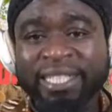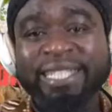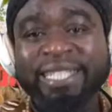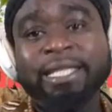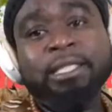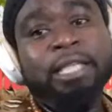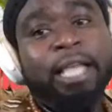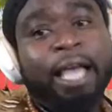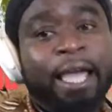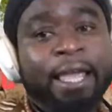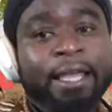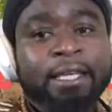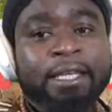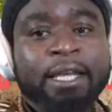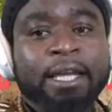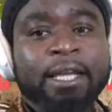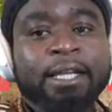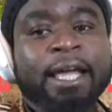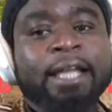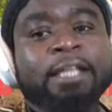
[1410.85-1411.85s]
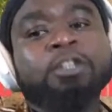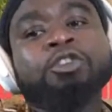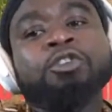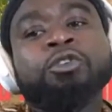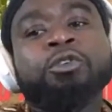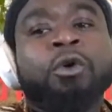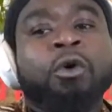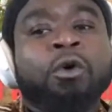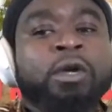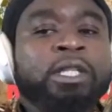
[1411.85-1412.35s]
This idea that
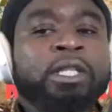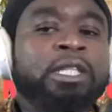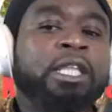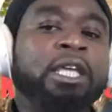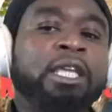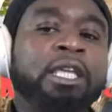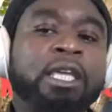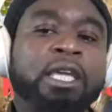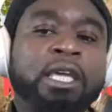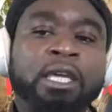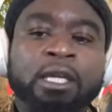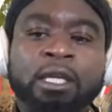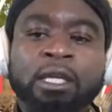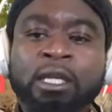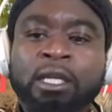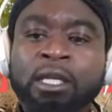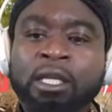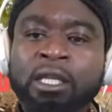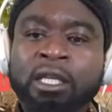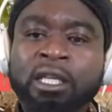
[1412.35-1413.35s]
you go in thinking